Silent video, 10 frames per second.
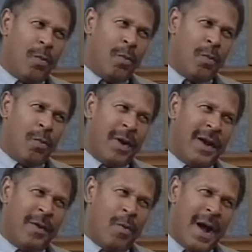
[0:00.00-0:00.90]
why, when,
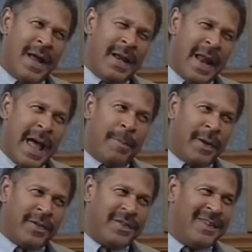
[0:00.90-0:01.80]
Indianapolis? why Indianapolis?
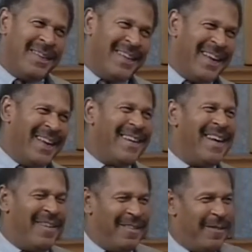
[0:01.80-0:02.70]
Yeah, New York,
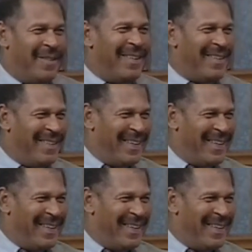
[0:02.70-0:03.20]
Indianapolis. Yeah.